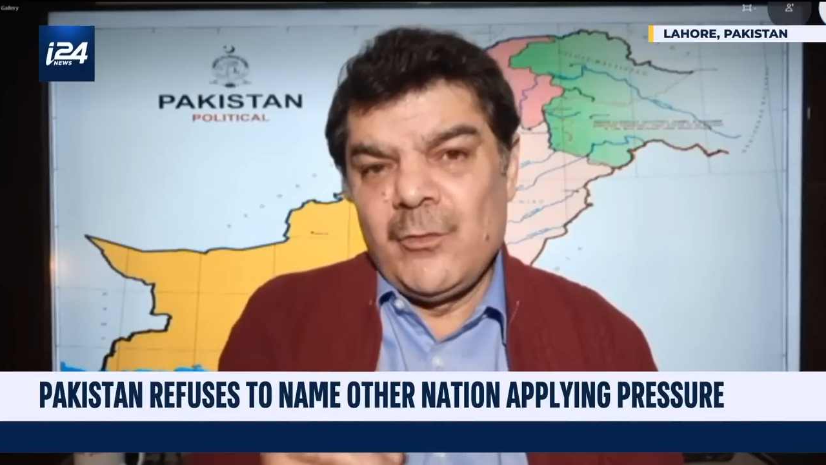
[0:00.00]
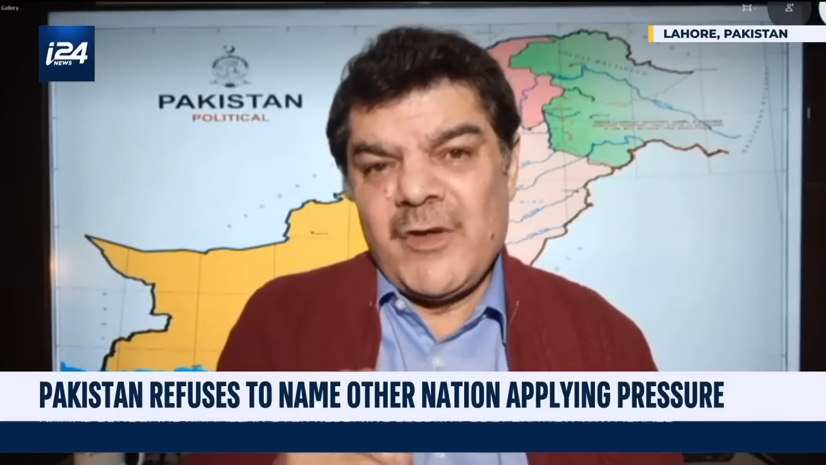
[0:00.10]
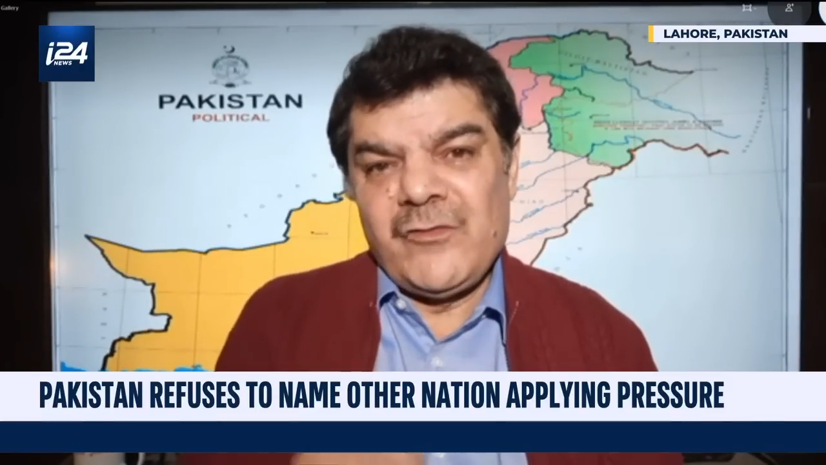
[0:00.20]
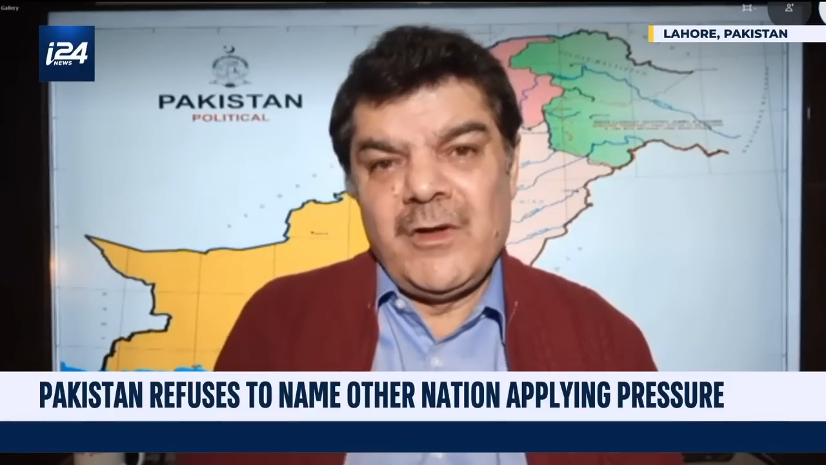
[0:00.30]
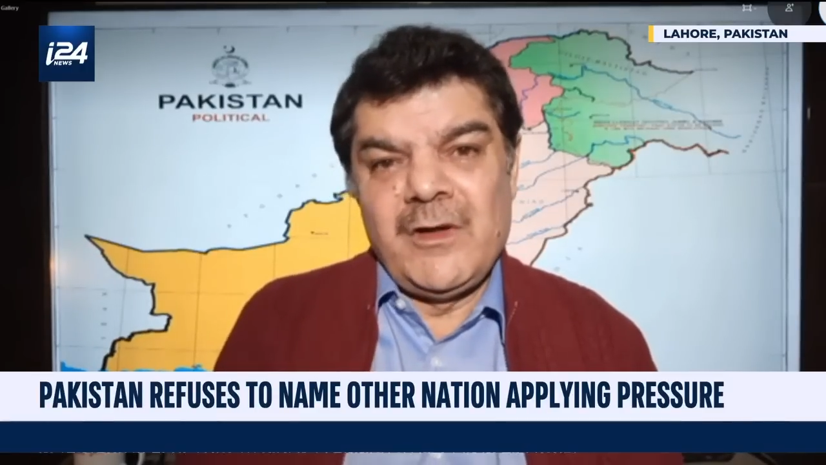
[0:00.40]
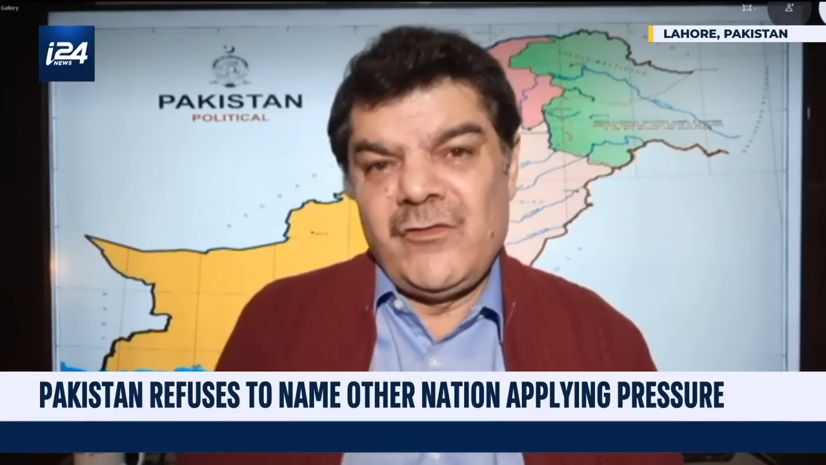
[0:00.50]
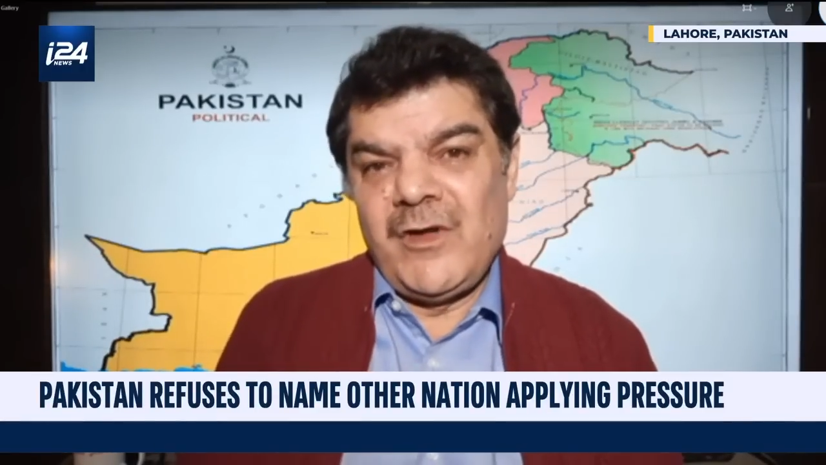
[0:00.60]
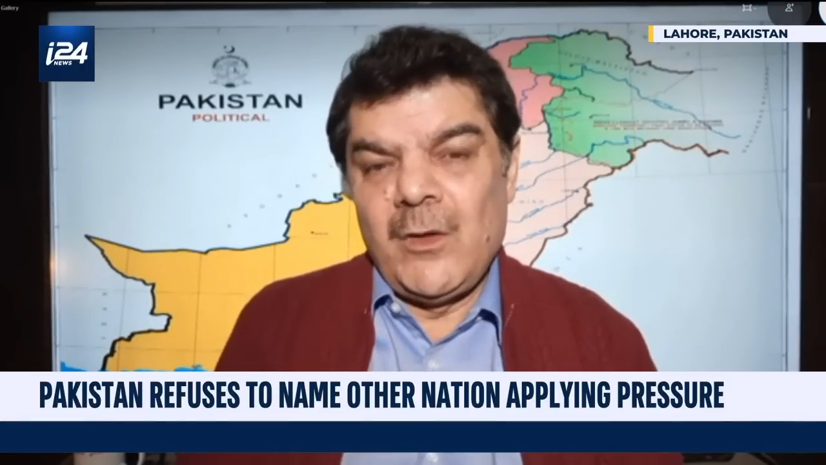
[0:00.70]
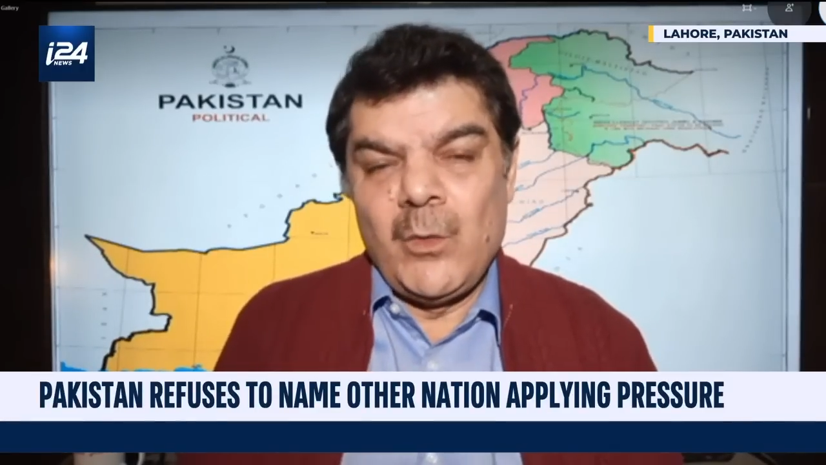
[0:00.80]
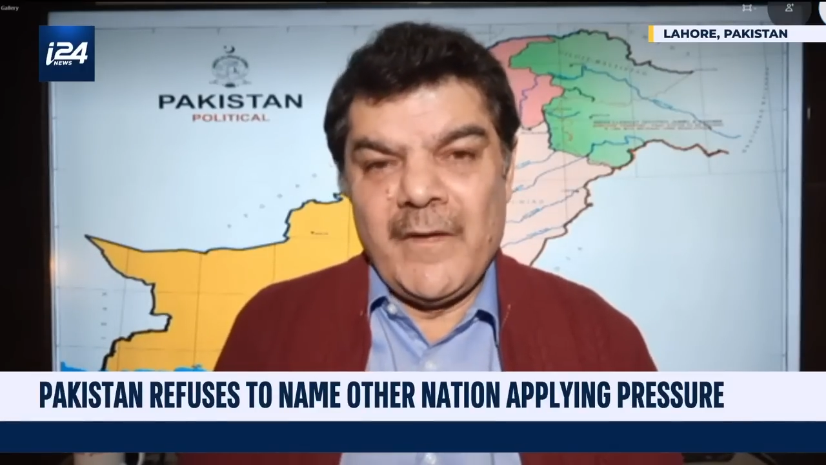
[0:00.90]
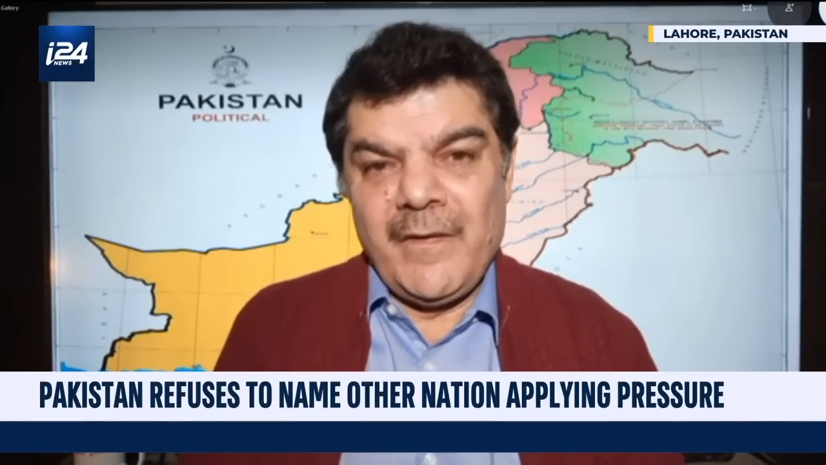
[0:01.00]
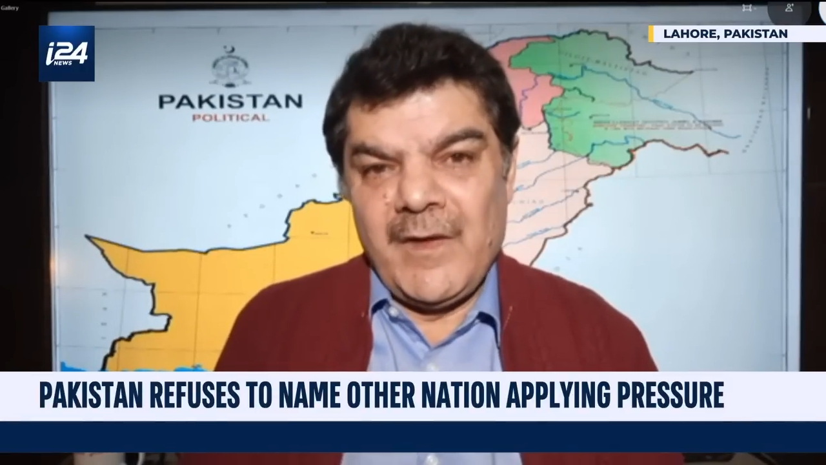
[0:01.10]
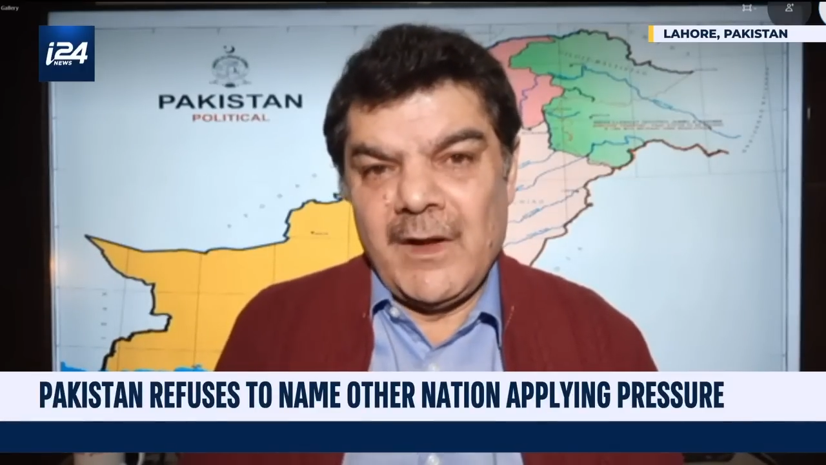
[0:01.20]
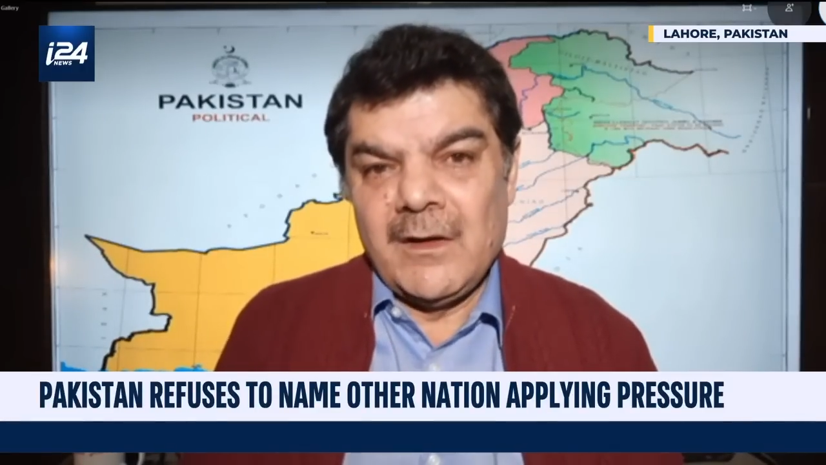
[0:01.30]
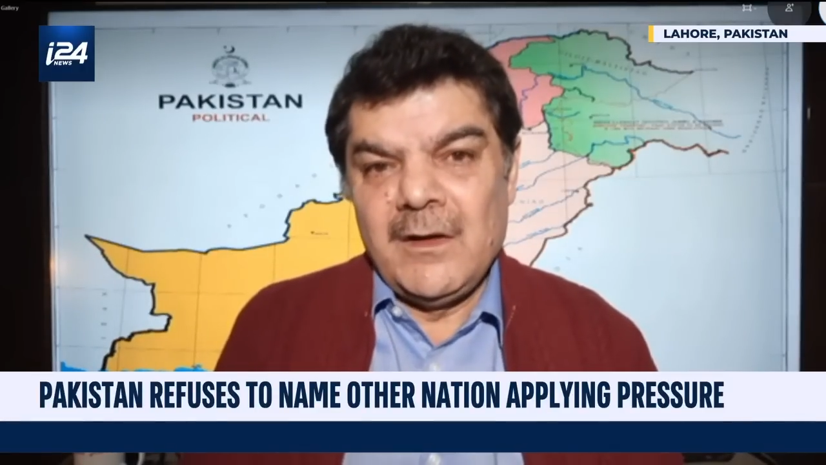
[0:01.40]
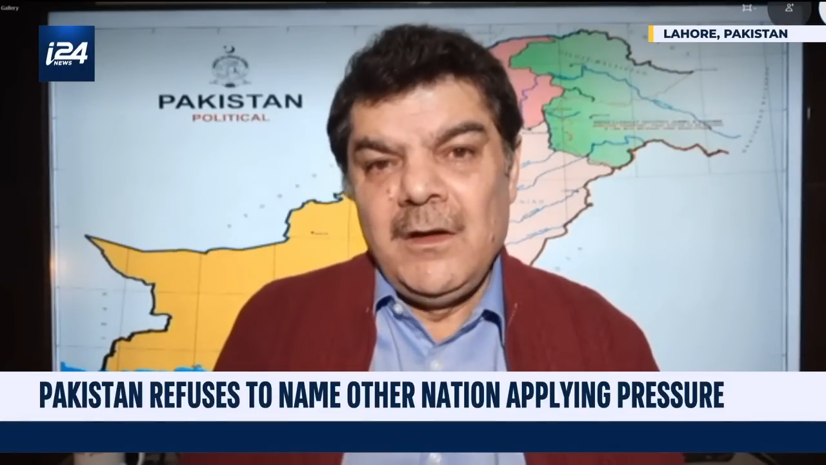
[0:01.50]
you must understand one thing.